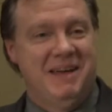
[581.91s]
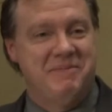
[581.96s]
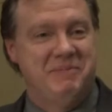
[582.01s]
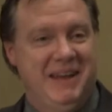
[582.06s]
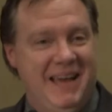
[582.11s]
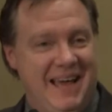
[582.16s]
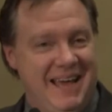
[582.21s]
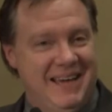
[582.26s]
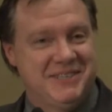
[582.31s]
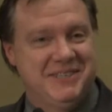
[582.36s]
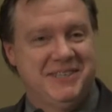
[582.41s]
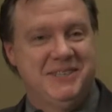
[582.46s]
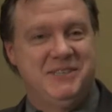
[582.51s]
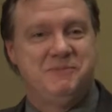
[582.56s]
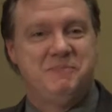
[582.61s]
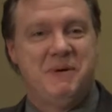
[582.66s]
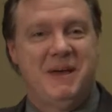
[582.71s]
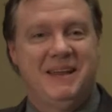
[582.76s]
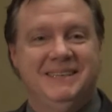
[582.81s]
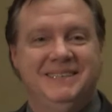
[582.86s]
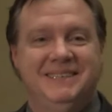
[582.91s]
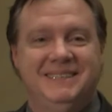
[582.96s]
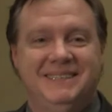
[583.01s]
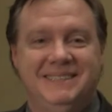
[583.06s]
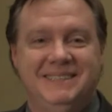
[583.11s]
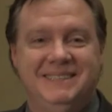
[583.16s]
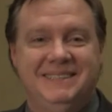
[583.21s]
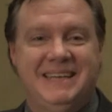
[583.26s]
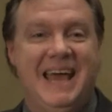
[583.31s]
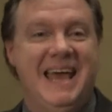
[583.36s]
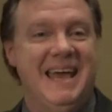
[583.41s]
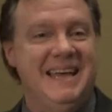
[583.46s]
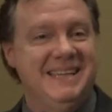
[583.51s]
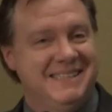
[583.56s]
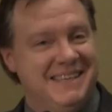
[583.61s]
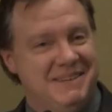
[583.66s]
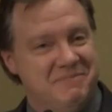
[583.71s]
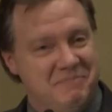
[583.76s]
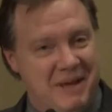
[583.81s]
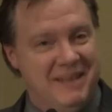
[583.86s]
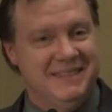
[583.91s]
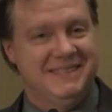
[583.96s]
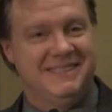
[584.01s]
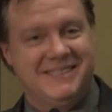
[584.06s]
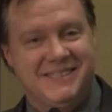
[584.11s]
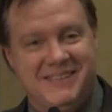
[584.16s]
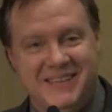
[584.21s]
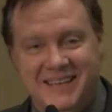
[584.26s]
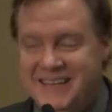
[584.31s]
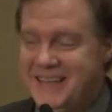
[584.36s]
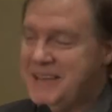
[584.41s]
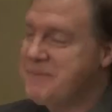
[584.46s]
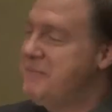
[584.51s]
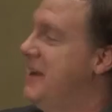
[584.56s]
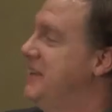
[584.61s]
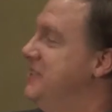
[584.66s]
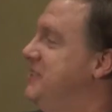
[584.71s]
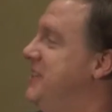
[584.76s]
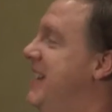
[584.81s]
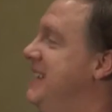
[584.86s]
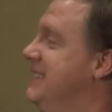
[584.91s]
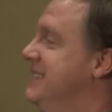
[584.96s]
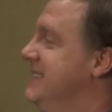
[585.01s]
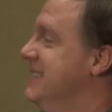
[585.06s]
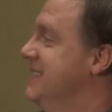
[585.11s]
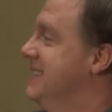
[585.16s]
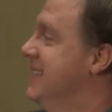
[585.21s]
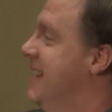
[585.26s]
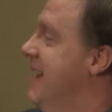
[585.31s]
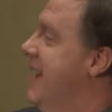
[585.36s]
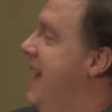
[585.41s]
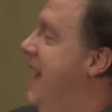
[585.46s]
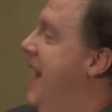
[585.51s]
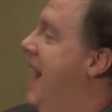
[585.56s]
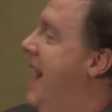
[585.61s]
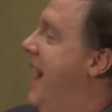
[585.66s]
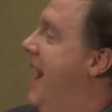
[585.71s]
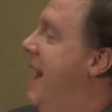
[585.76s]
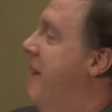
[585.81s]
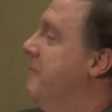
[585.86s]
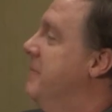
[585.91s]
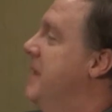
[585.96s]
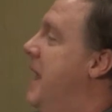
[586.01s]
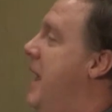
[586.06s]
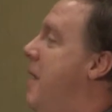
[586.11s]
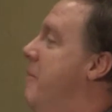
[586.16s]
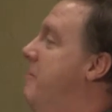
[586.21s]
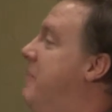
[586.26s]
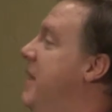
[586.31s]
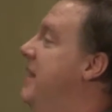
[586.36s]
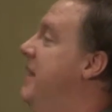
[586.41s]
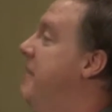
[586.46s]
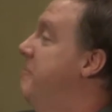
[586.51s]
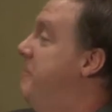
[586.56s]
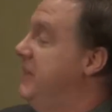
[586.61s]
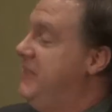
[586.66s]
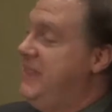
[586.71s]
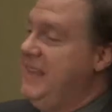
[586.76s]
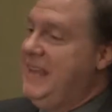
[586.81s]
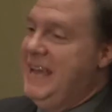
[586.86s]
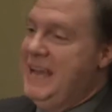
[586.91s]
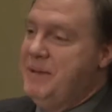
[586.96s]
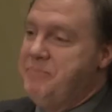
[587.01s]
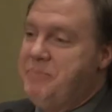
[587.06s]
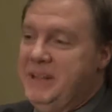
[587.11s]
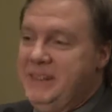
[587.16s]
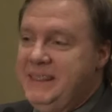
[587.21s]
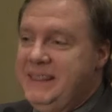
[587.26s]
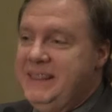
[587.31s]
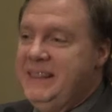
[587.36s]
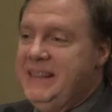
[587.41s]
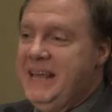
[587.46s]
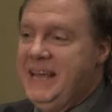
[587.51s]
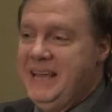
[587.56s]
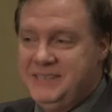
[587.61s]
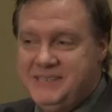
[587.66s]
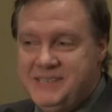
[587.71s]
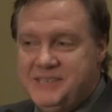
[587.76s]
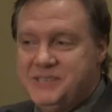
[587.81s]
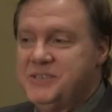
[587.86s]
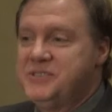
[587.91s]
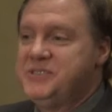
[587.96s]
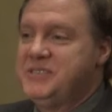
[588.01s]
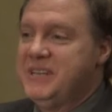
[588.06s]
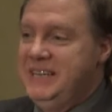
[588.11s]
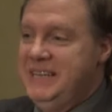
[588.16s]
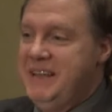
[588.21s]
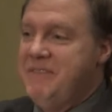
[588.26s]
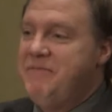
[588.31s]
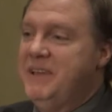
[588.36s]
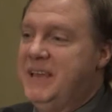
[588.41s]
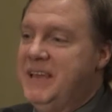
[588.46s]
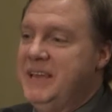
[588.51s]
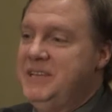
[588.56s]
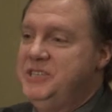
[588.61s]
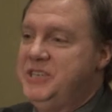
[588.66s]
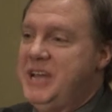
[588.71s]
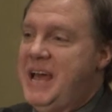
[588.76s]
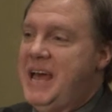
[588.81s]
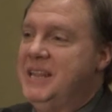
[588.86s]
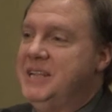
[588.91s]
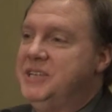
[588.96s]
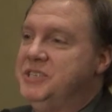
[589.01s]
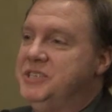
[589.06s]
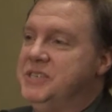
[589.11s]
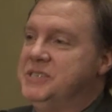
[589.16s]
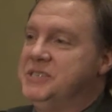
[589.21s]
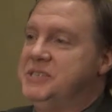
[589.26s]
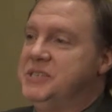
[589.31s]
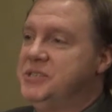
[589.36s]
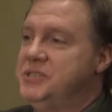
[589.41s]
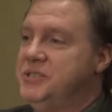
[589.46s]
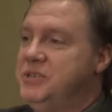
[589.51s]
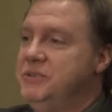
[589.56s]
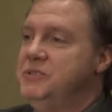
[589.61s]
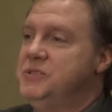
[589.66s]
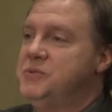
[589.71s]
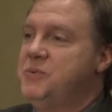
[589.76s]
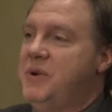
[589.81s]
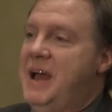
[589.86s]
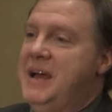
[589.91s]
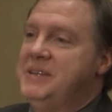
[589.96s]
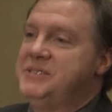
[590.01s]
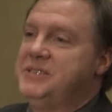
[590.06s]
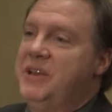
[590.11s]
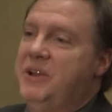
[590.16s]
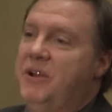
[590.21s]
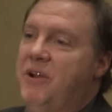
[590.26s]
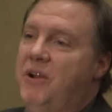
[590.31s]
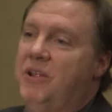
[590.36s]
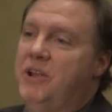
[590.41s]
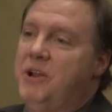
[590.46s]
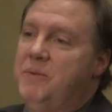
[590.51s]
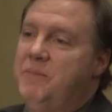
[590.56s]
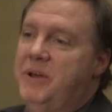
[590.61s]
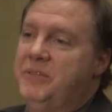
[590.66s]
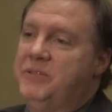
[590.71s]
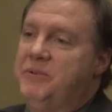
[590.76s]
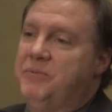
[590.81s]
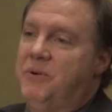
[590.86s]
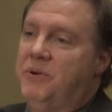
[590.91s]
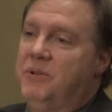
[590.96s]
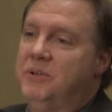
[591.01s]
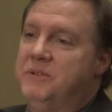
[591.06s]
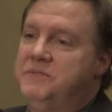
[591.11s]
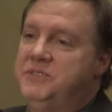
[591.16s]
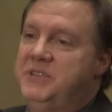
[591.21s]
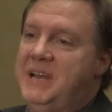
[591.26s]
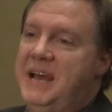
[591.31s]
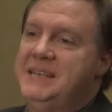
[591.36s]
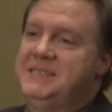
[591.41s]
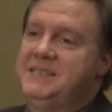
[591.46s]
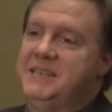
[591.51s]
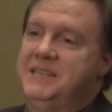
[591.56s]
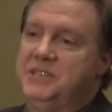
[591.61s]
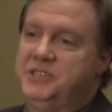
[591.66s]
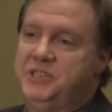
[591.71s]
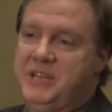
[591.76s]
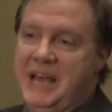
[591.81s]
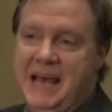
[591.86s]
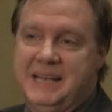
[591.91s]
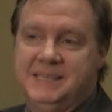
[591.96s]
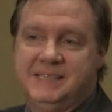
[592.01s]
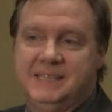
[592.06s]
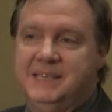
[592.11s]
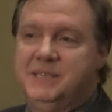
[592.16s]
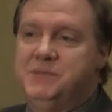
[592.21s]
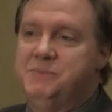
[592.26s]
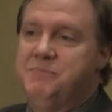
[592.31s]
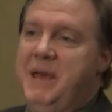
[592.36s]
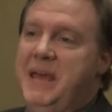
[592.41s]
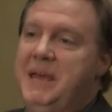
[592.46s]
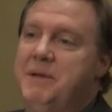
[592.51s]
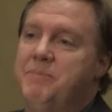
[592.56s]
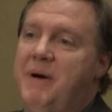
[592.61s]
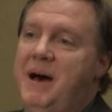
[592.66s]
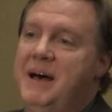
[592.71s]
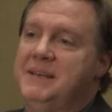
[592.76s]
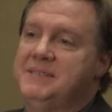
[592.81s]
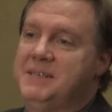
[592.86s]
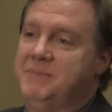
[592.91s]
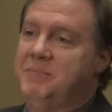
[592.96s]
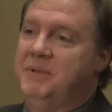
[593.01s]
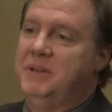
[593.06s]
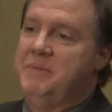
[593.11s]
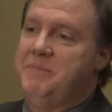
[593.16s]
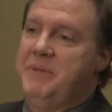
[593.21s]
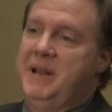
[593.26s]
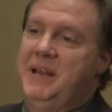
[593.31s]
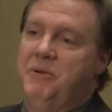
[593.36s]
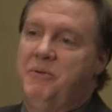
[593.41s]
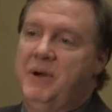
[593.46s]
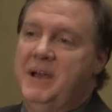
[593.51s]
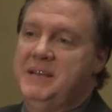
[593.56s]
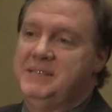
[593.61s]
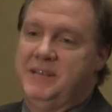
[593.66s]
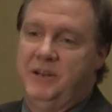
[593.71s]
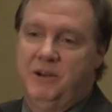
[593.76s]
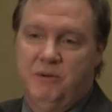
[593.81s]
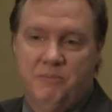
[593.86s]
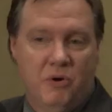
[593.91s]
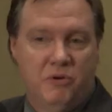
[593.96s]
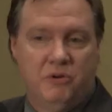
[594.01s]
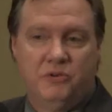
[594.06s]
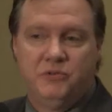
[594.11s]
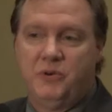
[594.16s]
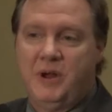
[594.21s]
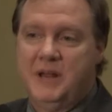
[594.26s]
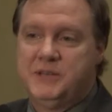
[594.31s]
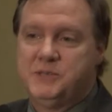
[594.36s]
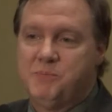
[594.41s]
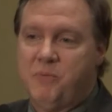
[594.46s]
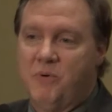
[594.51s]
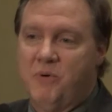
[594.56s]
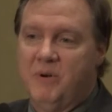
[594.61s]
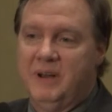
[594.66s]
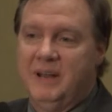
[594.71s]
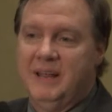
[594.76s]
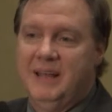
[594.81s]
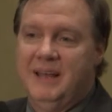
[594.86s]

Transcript: I mean, I actually spend days and months thinking about chassis. But these are significant challenges. The students were asking earlier about the role of chassis. The chassis make possible, in many ways, intermodal transport.